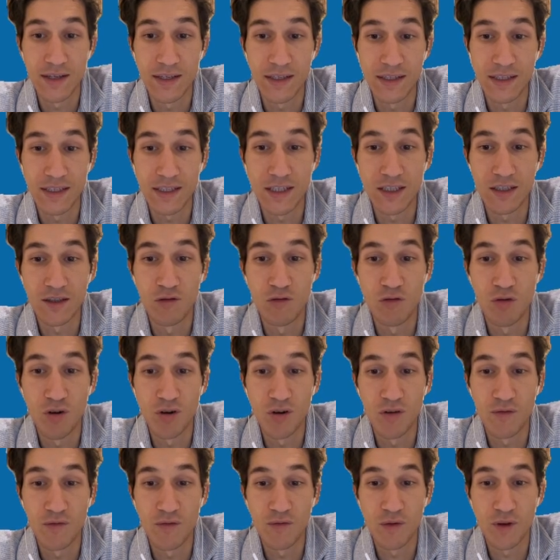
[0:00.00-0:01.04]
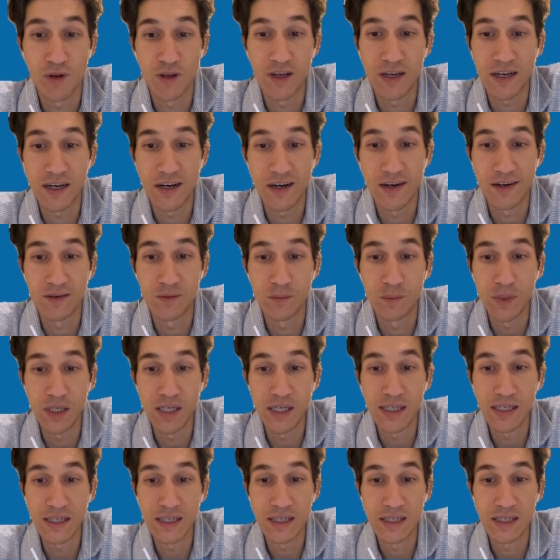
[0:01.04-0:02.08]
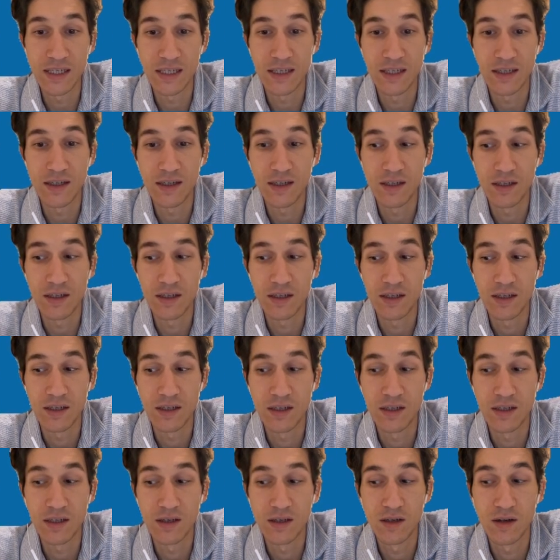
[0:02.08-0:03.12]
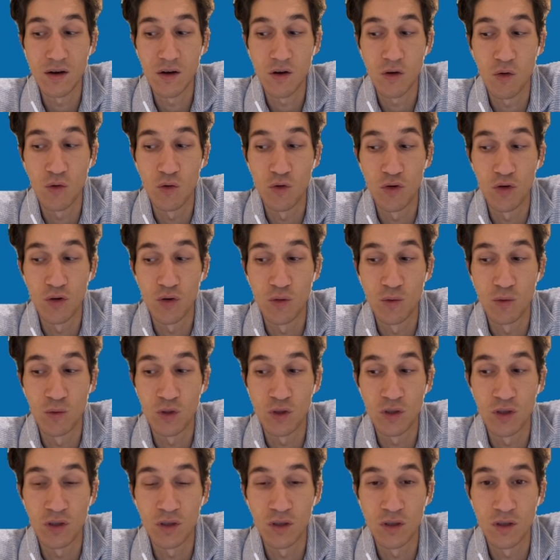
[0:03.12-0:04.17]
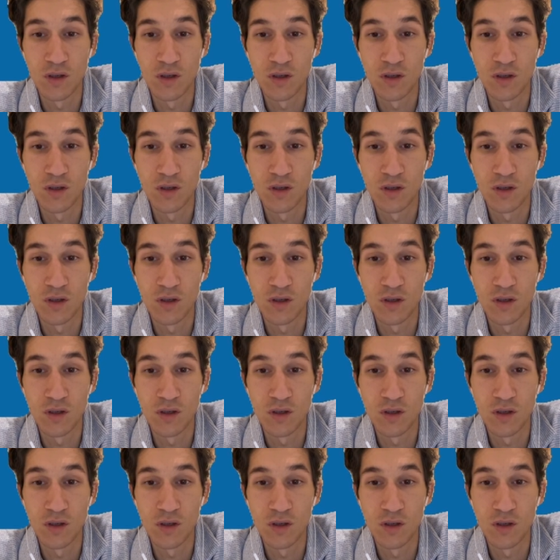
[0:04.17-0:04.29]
Is he going for the army? Who knows?